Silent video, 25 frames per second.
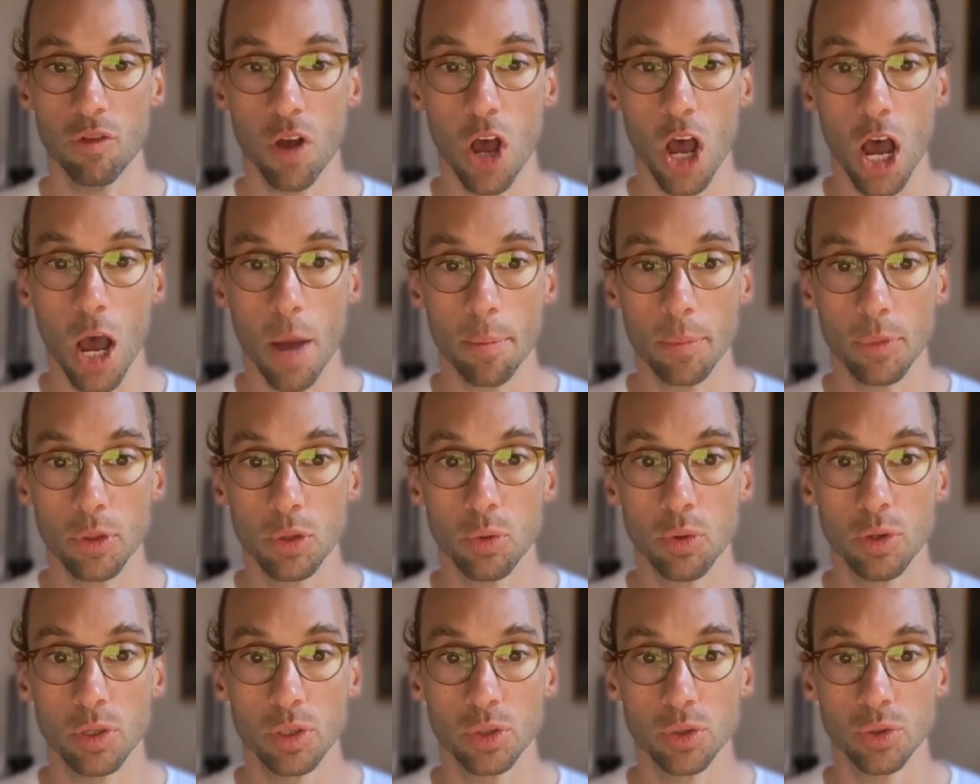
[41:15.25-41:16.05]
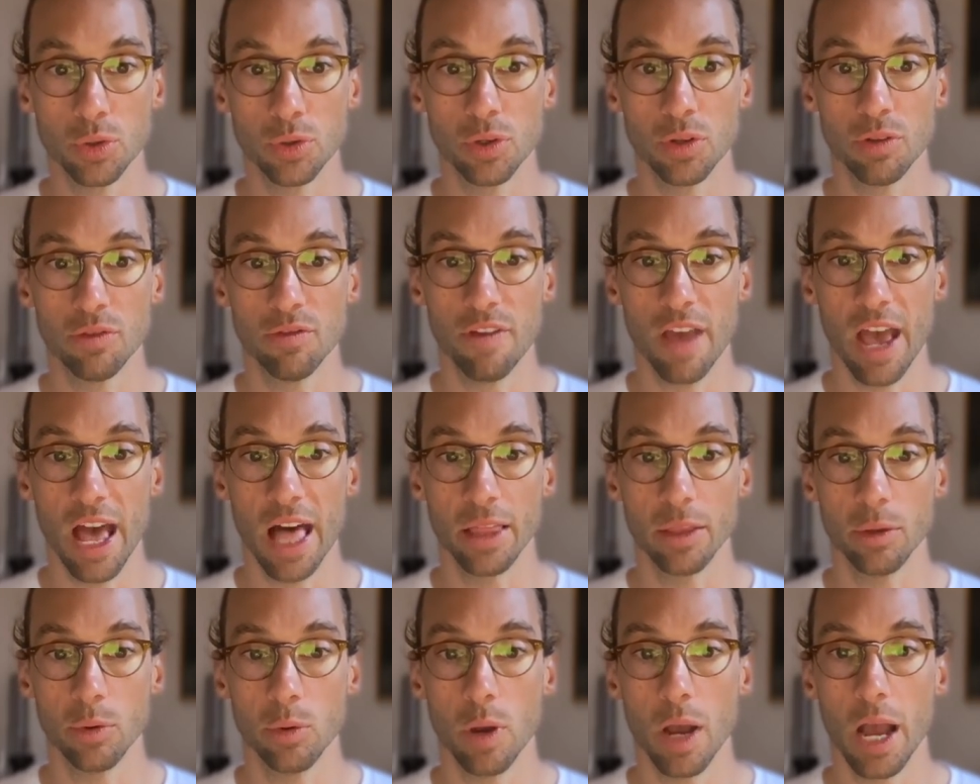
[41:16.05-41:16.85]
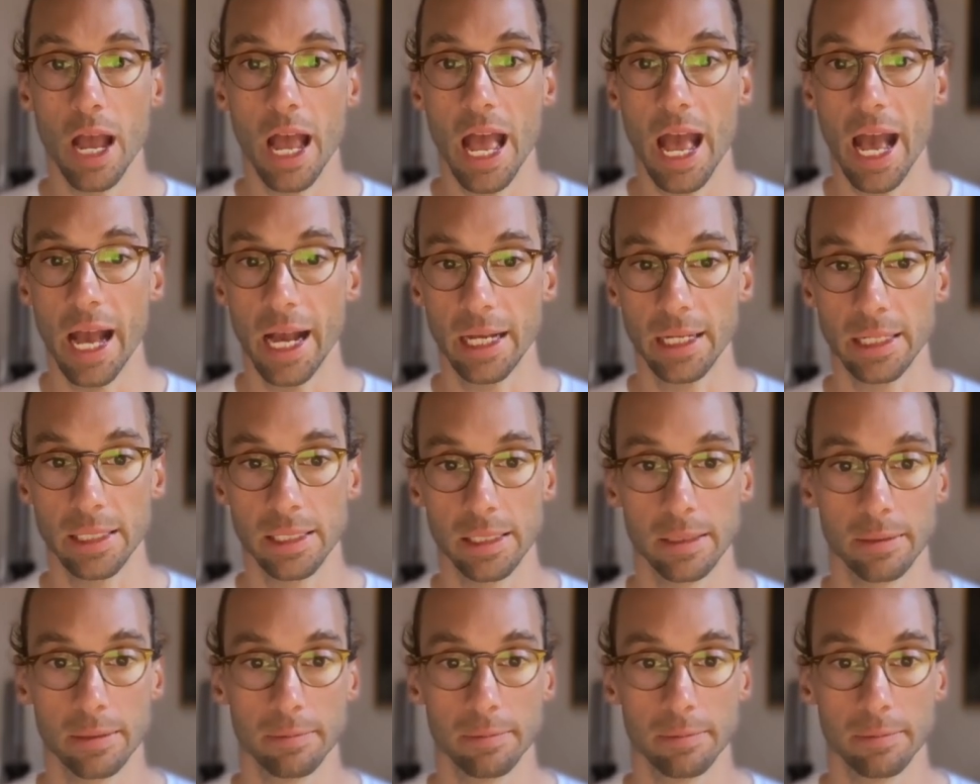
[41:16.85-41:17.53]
up to a certain value x.